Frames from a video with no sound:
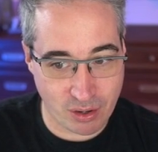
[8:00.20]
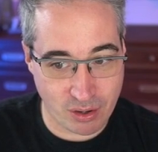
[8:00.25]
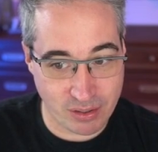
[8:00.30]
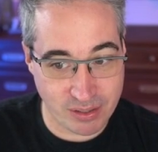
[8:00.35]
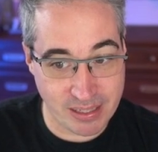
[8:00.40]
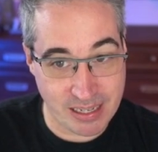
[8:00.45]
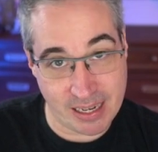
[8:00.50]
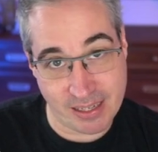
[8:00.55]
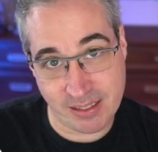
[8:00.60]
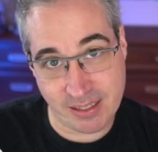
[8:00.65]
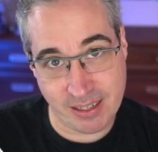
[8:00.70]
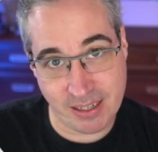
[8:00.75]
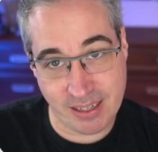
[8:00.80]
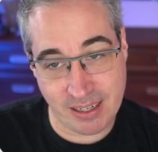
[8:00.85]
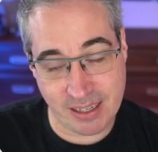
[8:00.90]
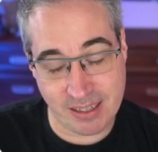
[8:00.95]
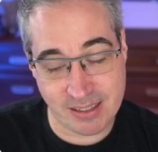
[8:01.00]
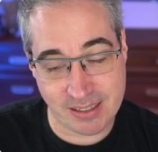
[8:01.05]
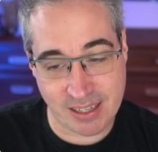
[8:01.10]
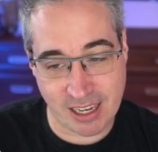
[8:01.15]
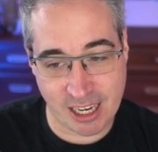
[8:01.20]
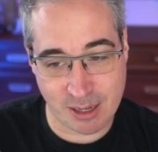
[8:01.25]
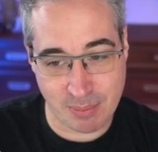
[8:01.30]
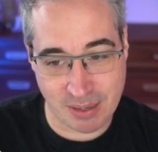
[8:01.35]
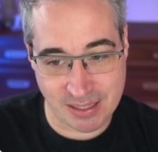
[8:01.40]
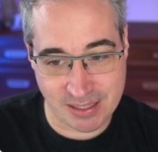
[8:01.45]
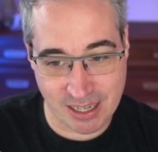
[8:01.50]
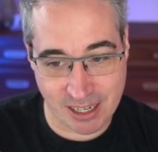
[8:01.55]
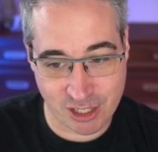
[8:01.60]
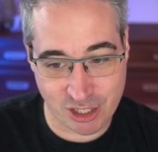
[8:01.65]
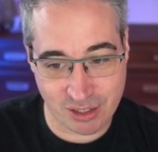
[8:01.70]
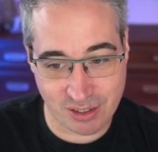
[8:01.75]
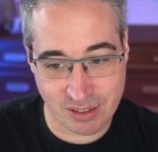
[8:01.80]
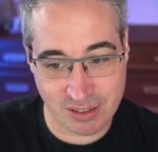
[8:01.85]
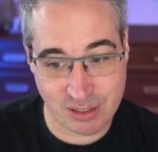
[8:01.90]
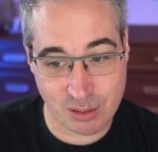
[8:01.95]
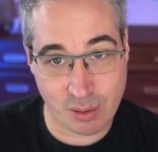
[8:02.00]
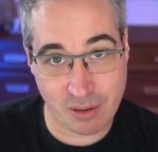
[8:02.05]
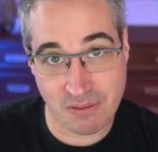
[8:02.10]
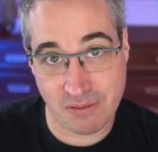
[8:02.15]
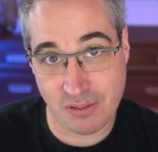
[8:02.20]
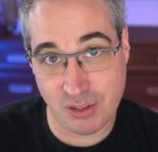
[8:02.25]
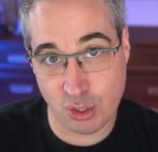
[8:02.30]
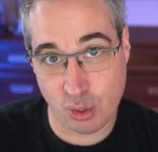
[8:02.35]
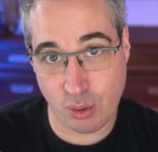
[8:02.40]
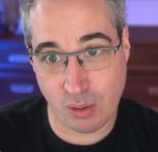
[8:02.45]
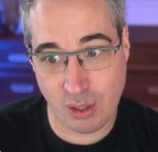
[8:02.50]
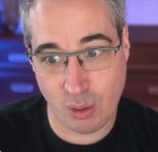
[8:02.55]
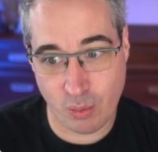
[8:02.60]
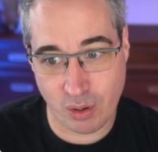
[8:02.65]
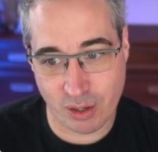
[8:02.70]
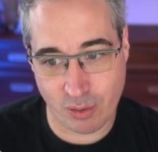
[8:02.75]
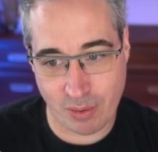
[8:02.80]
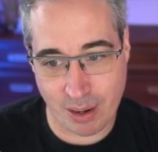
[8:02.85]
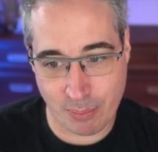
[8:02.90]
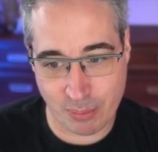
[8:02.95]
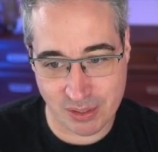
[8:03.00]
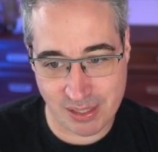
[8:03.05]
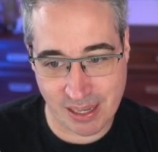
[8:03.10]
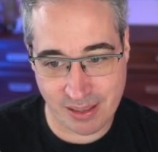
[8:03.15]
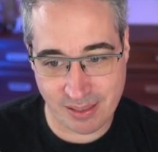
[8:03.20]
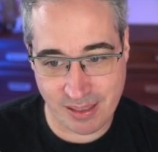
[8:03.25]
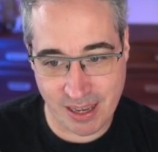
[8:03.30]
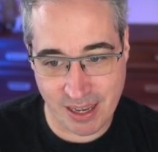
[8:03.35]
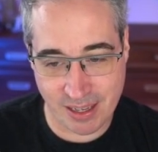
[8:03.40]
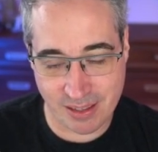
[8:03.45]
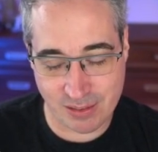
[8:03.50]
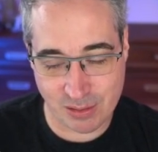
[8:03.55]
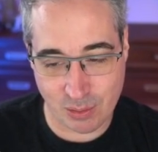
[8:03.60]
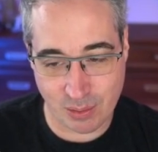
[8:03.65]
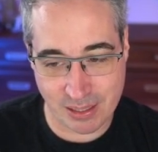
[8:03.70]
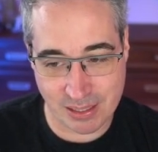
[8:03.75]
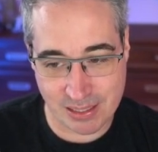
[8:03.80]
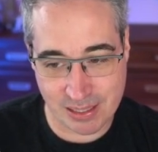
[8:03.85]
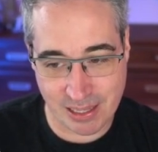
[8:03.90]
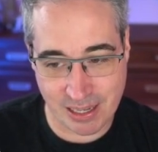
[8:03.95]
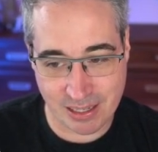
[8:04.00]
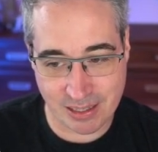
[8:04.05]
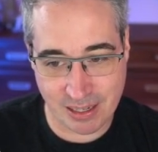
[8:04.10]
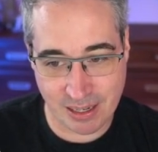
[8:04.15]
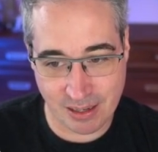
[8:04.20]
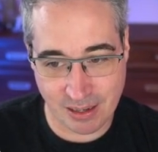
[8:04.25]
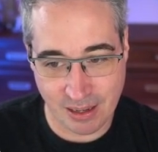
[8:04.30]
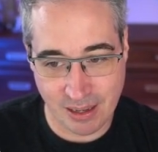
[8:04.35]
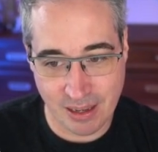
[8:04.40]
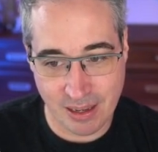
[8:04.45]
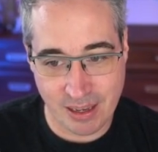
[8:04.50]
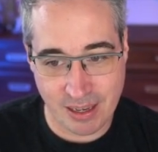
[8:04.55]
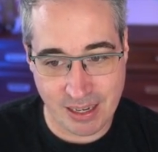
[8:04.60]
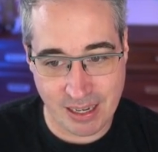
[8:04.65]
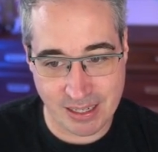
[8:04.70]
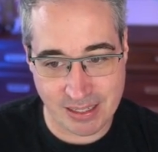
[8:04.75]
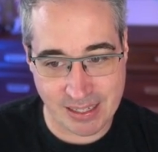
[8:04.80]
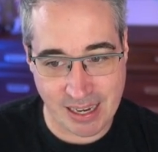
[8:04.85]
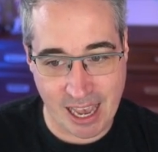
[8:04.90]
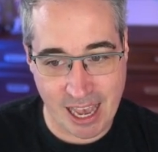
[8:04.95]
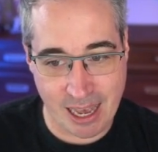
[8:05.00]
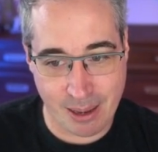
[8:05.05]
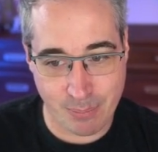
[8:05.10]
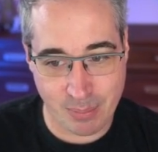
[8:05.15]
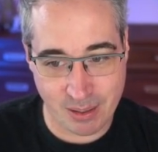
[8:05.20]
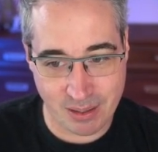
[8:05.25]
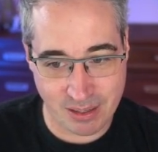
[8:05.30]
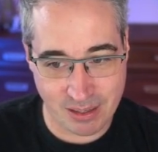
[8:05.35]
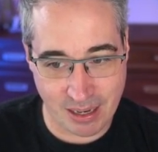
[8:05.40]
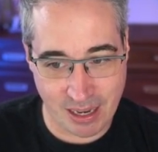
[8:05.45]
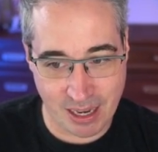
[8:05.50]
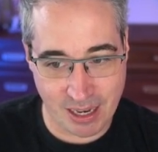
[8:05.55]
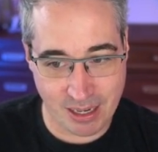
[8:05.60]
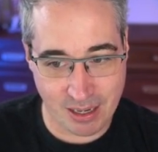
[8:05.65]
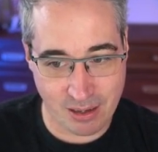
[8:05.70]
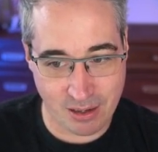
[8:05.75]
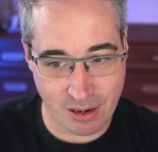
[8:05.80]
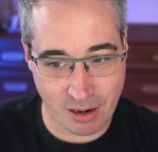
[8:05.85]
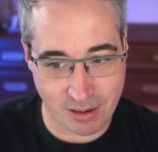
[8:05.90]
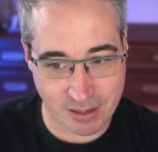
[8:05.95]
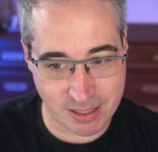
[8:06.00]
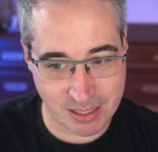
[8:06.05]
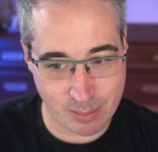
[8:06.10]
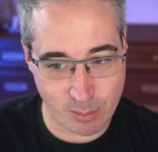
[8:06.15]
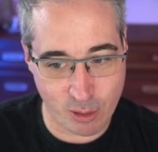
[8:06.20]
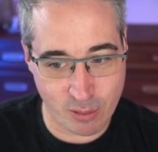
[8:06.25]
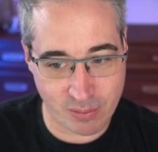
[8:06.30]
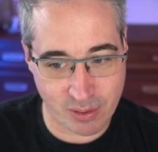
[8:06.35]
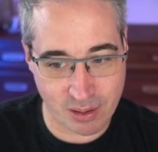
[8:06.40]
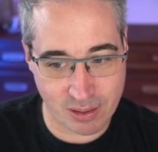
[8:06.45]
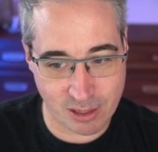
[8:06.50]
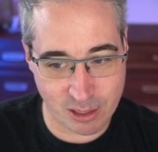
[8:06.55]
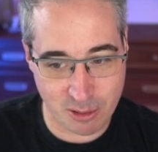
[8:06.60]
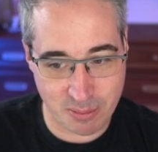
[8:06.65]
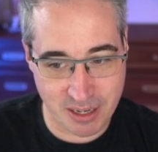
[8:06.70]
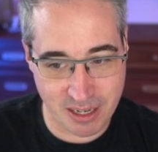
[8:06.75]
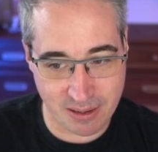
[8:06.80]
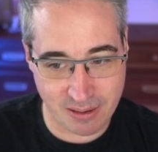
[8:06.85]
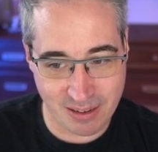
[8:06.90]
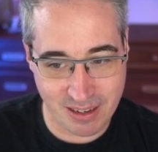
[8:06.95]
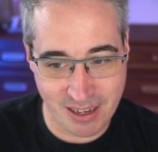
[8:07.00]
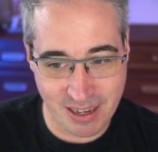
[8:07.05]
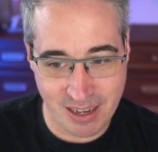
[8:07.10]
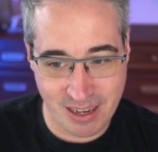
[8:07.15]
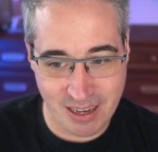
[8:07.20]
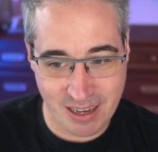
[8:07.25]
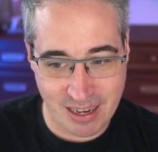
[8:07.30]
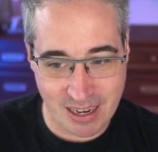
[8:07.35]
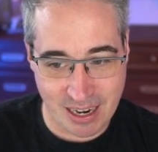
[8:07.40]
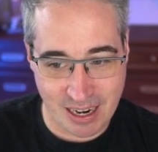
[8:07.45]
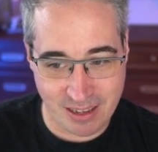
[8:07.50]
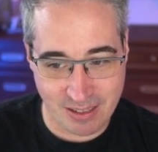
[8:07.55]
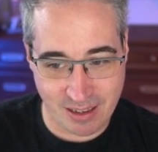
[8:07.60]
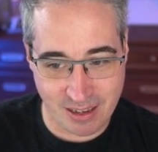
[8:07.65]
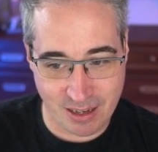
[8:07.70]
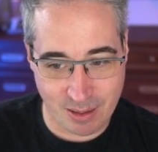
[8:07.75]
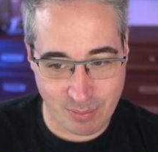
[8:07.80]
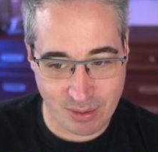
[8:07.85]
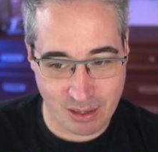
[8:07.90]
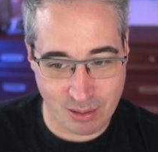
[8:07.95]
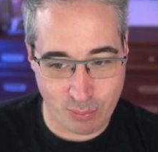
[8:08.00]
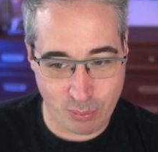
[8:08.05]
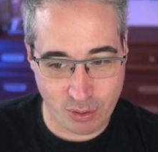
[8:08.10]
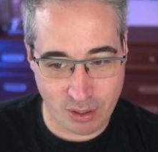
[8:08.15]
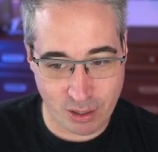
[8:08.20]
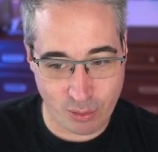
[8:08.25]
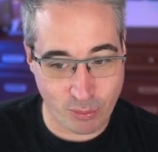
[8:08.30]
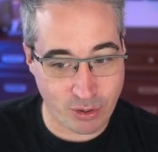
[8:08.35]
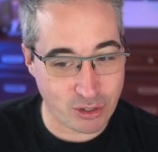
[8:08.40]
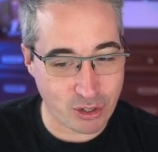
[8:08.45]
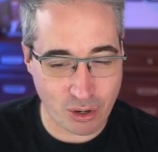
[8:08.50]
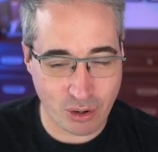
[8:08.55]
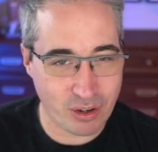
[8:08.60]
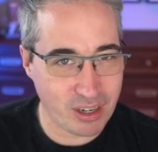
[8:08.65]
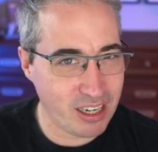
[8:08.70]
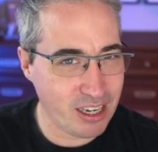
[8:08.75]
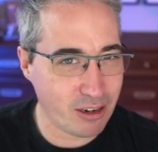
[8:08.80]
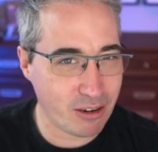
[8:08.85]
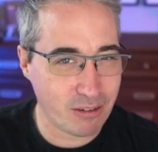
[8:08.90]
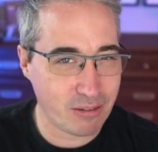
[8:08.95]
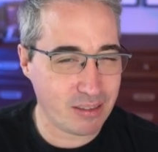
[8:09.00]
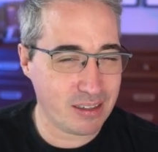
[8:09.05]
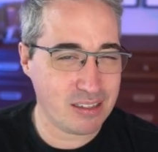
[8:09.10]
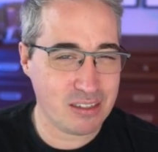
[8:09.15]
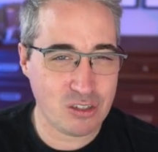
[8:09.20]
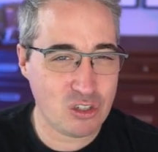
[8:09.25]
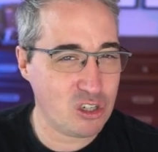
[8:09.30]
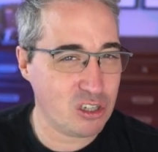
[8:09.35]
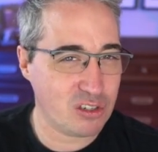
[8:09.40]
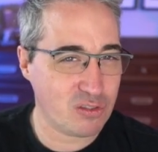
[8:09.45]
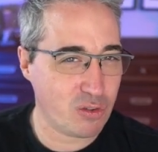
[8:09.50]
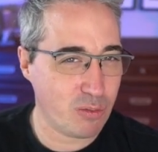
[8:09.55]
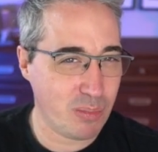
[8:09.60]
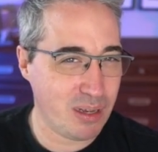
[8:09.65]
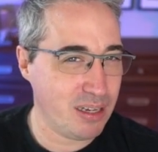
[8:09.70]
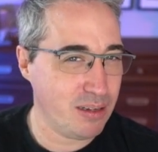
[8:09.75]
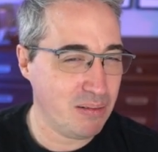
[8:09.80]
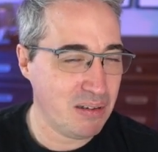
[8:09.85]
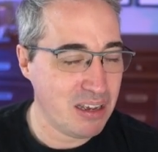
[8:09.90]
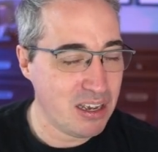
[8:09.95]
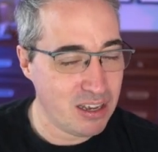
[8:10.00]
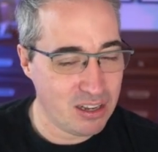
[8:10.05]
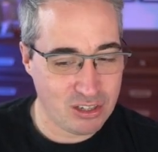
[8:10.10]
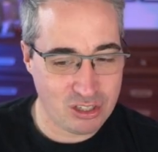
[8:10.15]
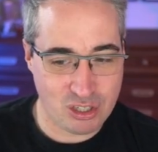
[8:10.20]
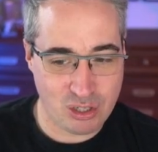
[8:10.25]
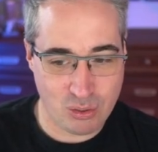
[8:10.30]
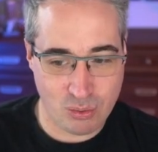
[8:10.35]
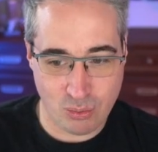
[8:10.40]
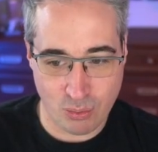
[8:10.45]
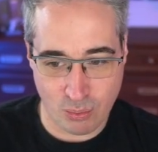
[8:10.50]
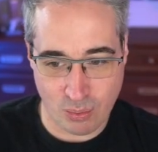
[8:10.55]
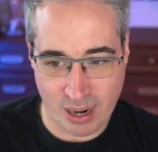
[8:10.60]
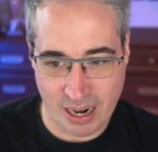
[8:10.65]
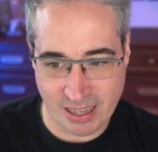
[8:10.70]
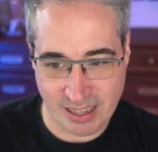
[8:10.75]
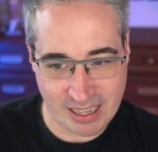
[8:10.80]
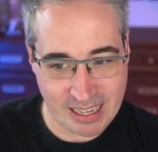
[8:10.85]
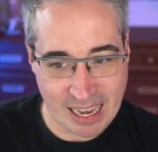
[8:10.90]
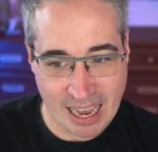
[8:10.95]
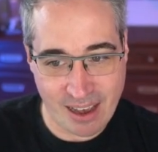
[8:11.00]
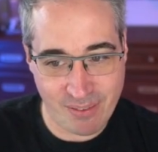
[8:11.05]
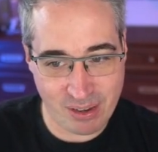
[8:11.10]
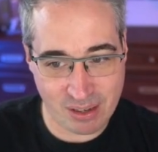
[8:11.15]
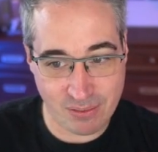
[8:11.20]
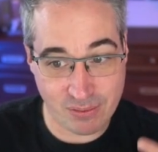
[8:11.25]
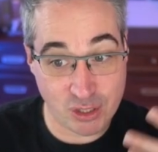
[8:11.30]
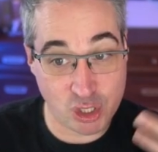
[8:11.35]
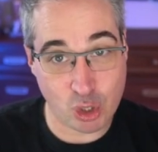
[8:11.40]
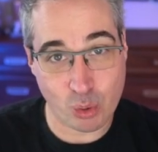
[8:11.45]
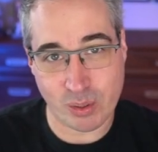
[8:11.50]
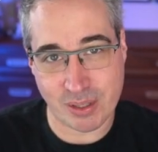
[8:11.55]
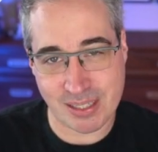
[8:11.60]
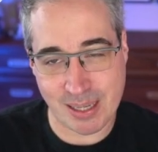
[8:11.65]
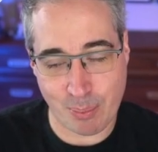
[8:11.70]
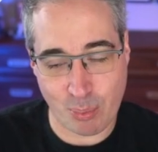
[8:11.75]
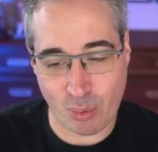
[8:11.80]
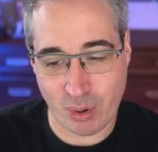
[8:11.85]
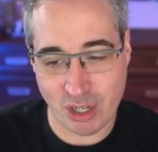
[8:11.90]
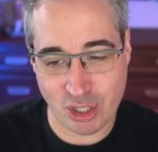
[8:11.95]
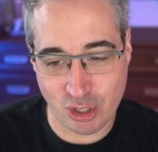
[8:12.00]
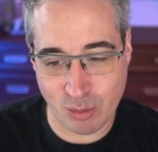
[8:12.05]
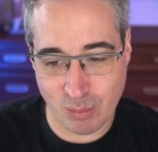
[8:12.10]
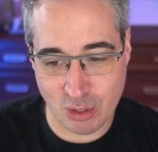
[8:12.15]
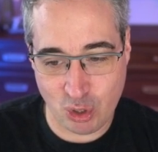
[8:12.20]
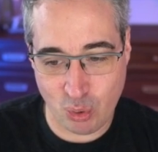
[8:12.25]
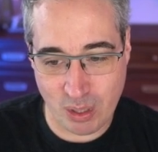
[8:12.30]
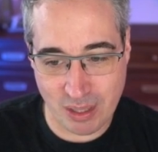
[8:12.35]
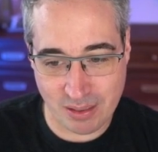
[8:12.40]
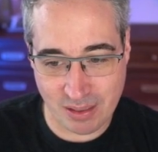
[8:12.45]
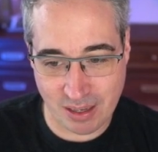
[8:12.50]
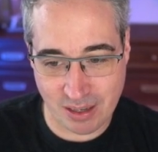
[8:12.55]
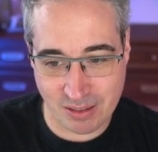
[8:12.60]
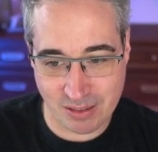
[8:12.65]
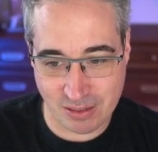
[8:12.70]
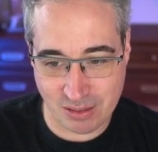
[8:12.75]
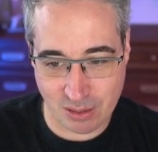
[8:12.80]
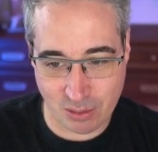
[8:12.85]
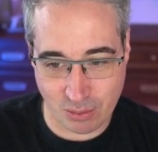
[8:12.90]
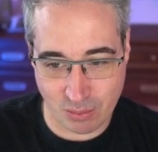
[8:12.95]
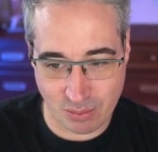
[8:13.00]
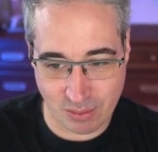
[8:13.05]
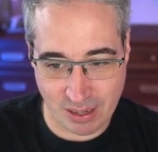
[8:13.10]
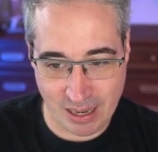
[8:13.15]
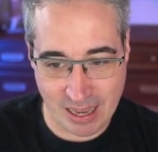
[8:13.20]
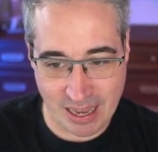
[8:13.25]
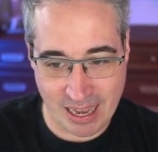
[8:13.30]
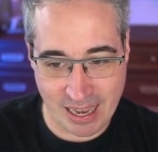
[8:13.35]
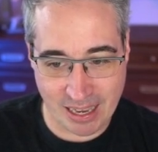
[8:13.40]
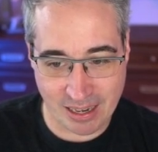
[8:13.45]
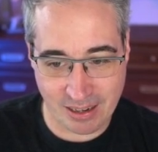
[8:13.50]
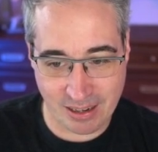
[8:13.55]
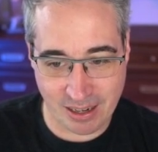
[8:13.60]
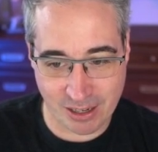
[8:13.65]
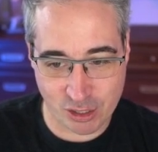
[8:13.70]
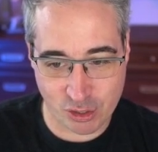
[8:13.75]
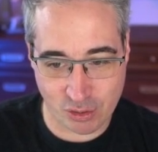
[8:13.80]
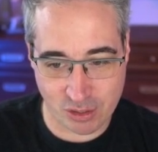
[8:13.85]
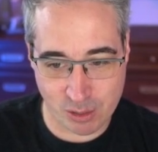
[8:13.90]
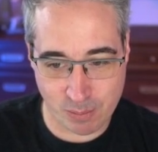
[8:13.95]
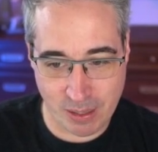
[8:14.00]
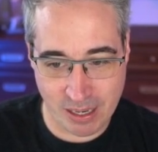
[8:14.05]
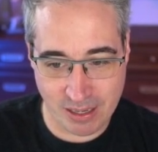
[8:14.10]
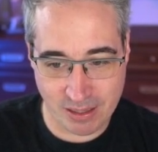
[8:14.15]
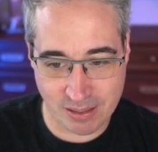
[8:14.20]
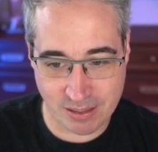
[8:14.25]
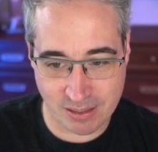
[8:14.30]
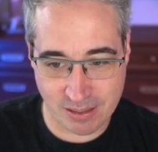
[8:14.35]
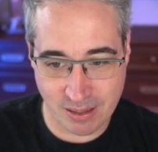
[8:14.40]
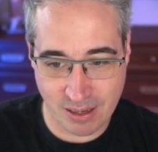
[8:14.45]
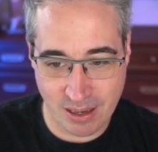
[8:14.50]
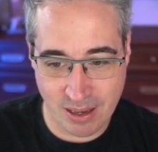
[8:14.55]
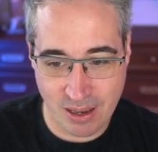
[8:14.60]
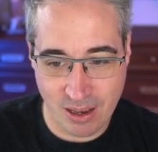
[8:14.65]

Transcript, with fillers: are all nested inside my section, so I visually want to represent that. So I select it, hit tab, and it knocks them over a little bit. And then I'm going to put a return here. This is just for me to, I like having visual separation between things, so add an extra space.